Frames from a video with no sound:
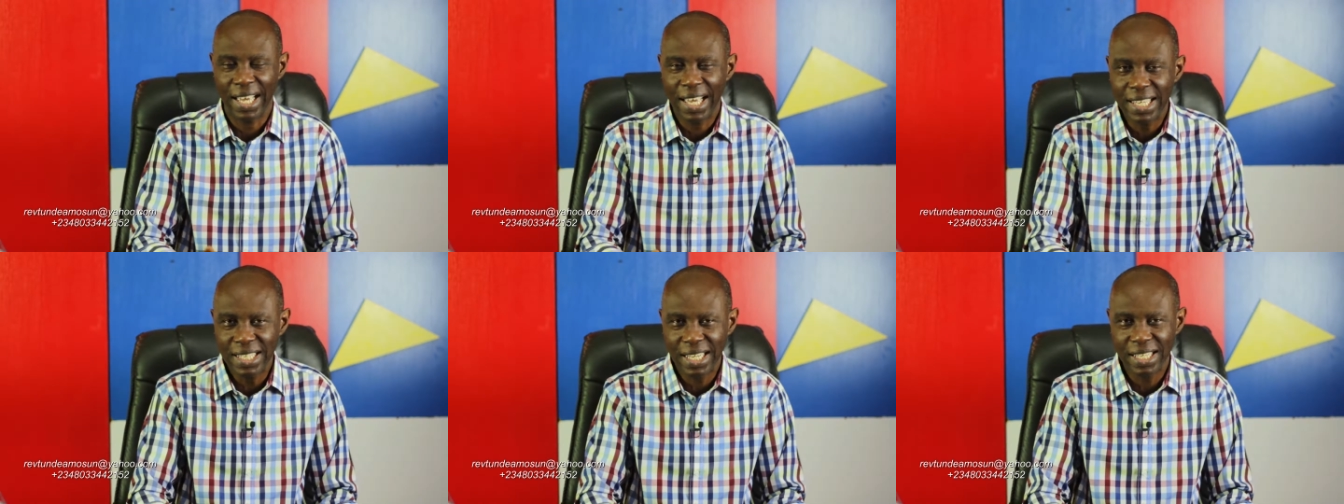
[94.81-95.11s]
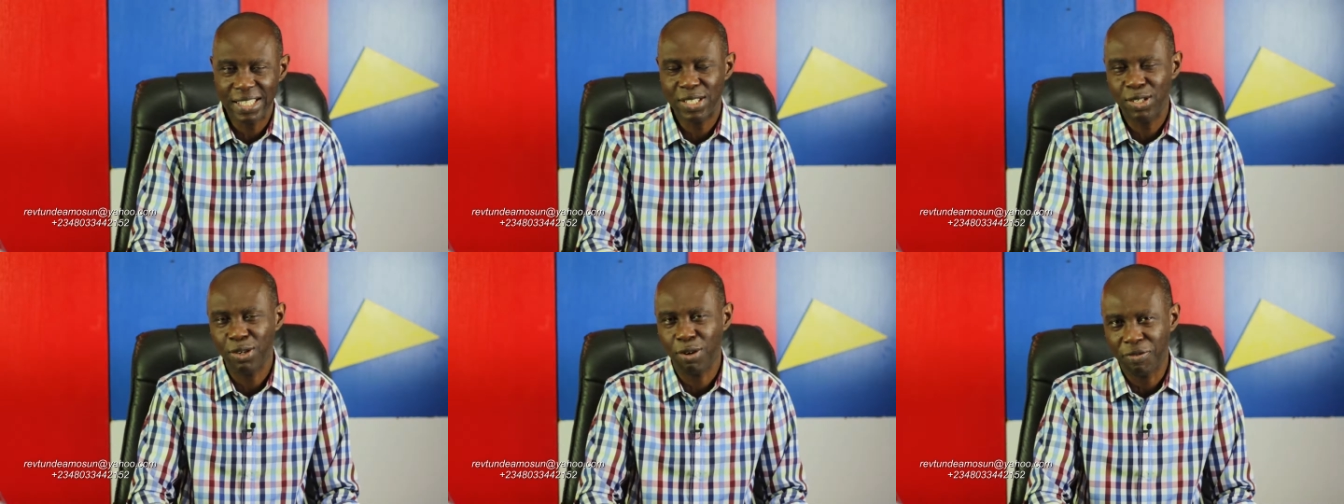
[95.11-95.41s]

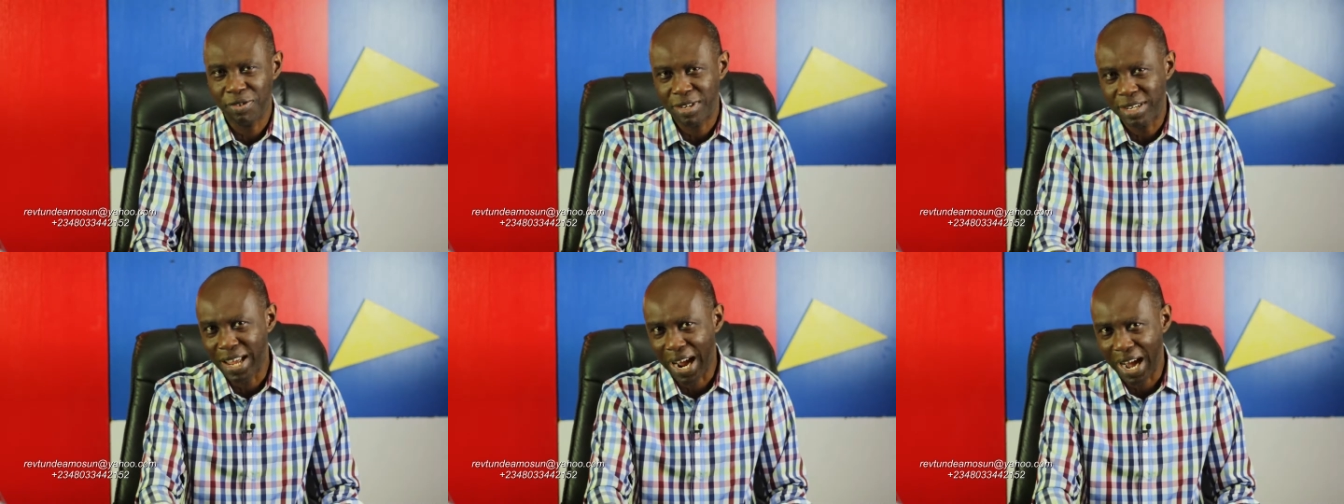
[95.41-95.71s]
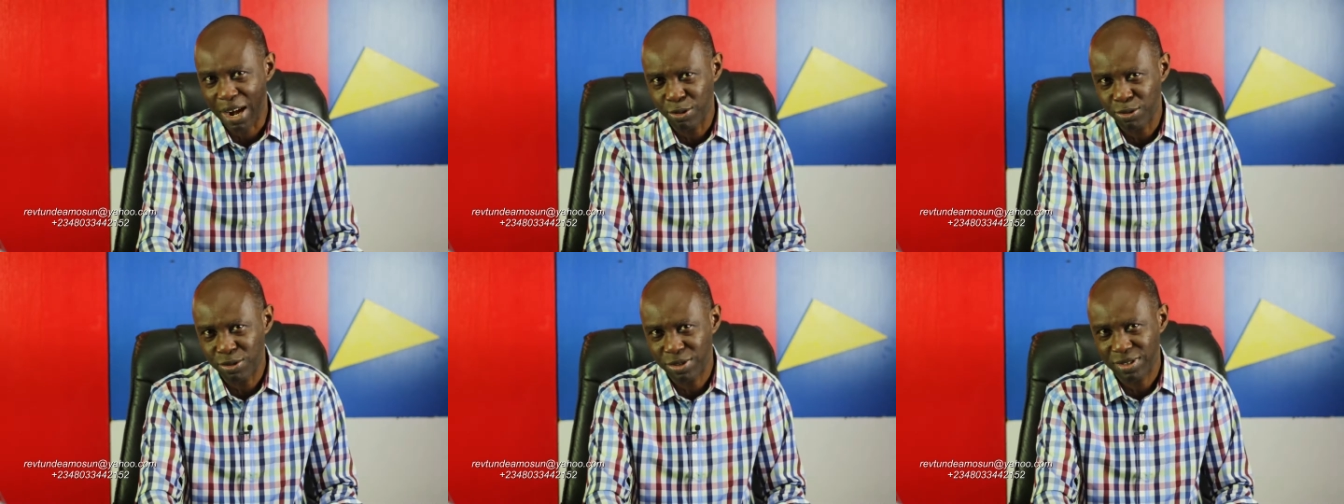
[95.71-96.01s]
agency of
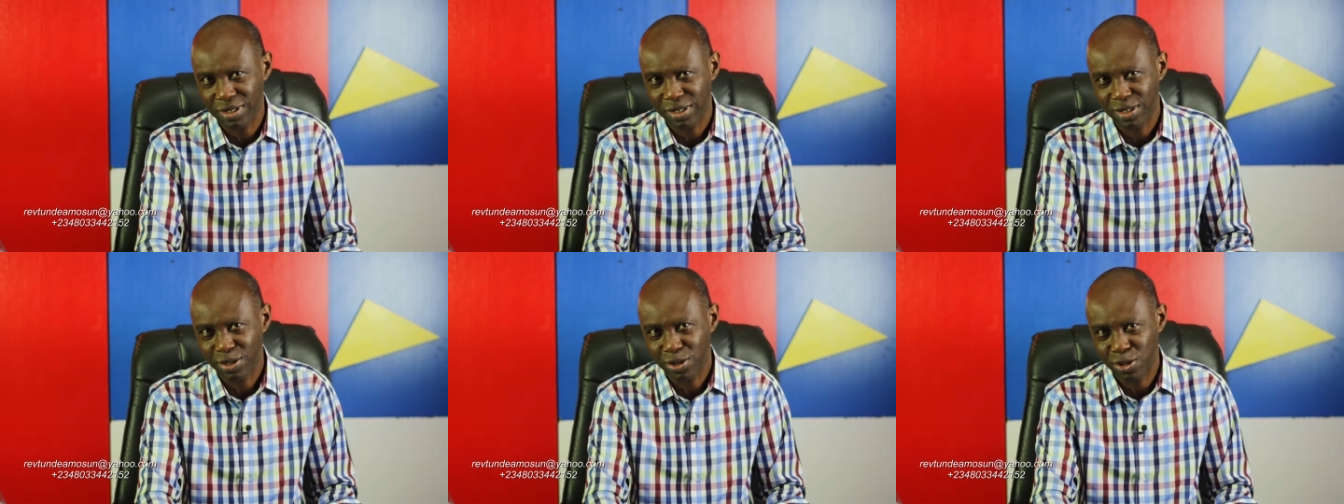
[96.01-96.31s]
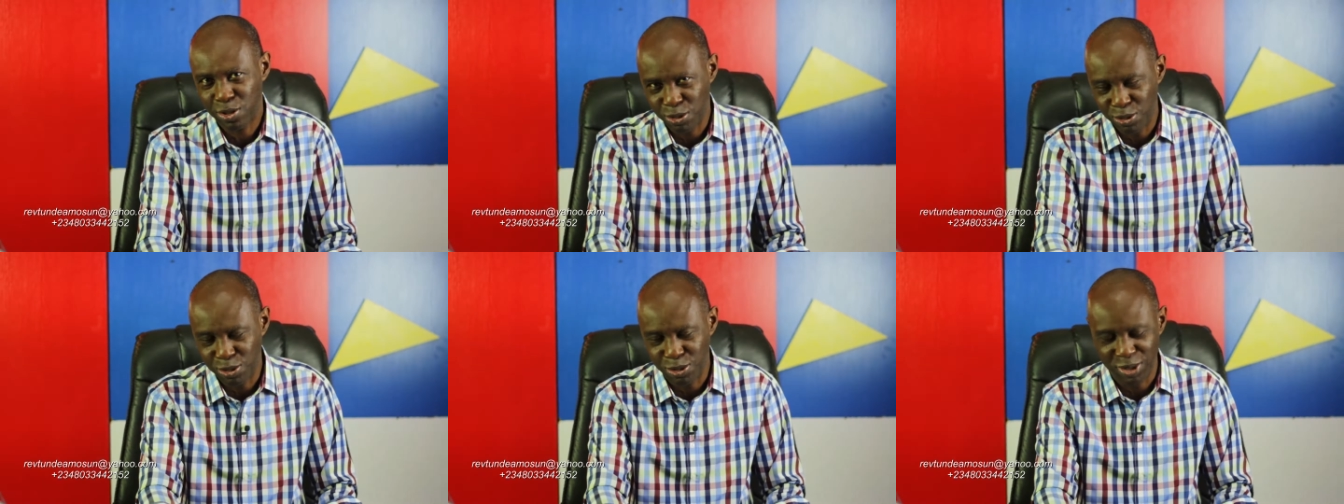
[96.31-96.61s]
doubt
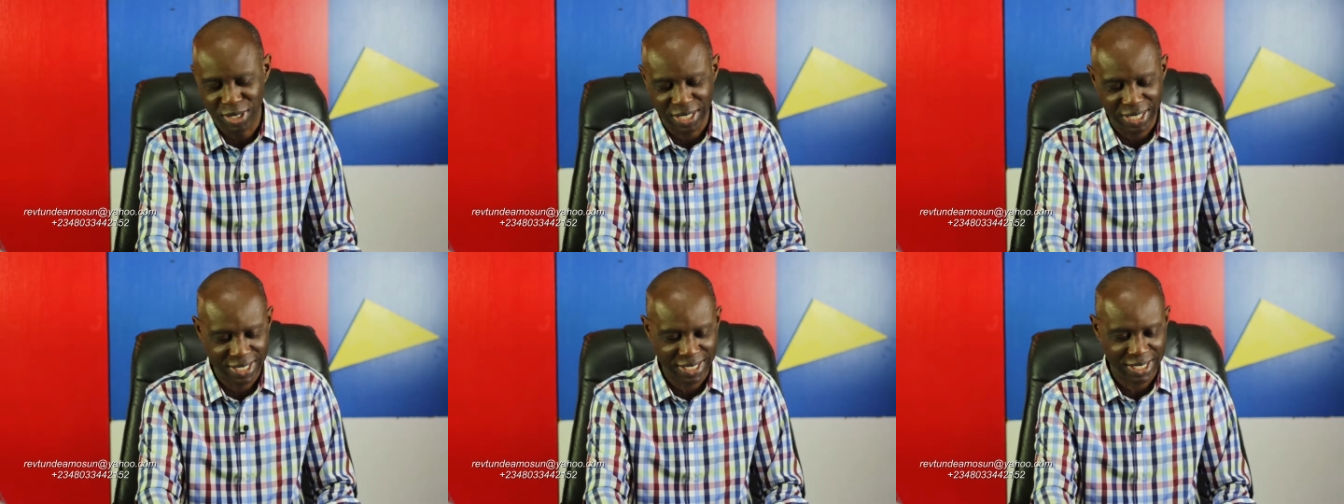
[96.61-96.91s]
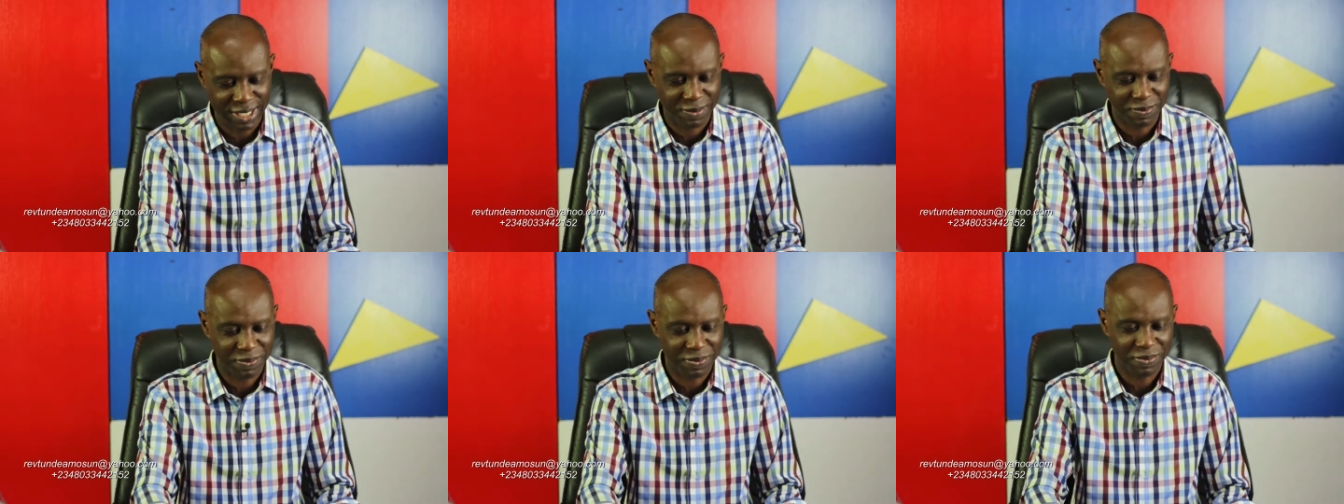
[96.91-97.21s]
to do
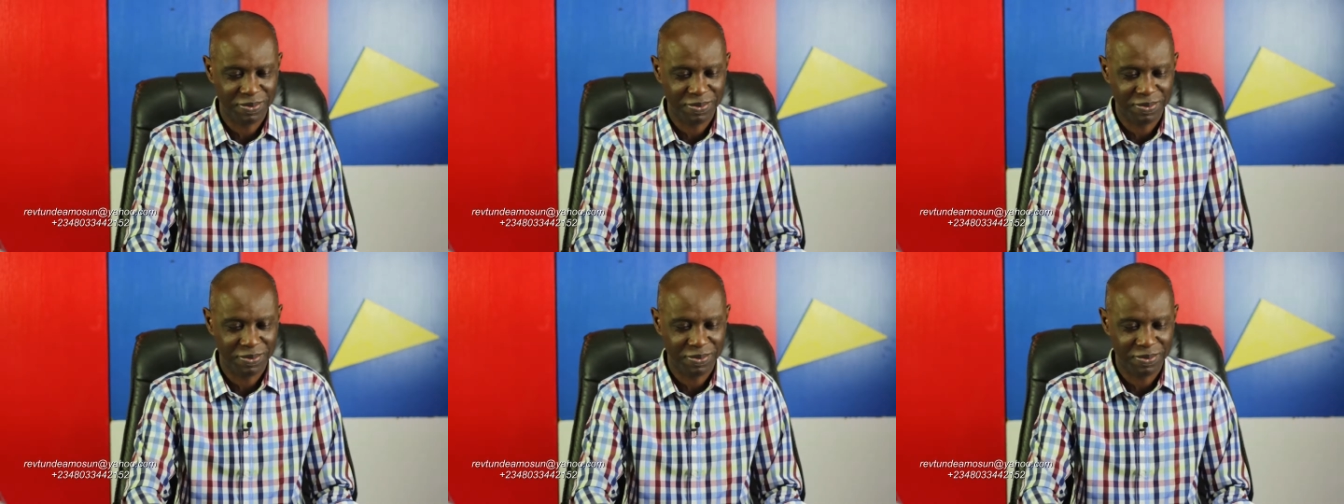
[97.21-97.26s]
this.